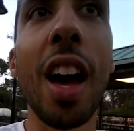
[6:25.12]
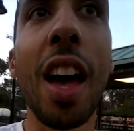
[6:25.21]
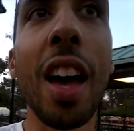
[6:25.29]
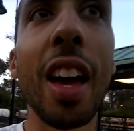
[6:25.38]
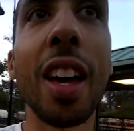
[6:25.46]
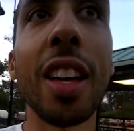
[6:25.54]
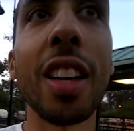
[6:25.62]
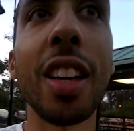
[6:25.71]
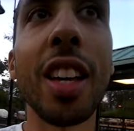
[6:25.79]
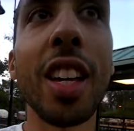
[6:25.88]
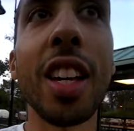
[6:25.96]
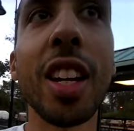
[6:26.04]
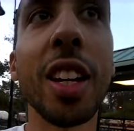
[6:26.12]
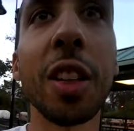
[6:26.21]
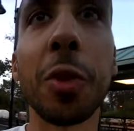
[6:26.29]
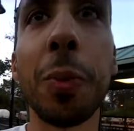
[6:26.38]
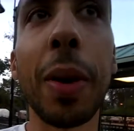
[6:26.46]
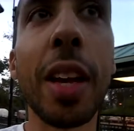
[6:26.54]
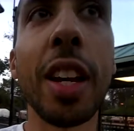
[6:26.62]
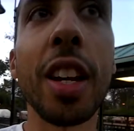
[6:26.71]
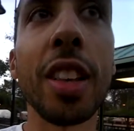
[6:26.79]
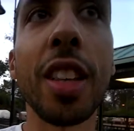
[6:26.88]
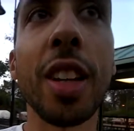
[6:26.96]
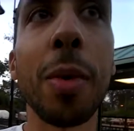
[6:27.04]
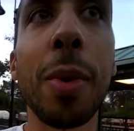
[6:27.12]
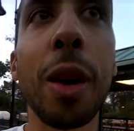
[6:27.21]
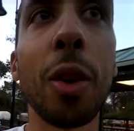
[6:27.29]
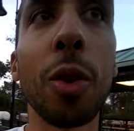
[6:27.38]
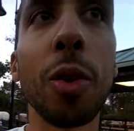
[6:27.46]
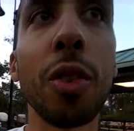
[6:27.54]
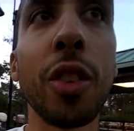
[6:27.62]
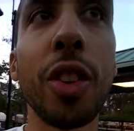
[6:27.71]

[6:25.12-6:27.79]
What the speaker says: and he didn't explain nothing about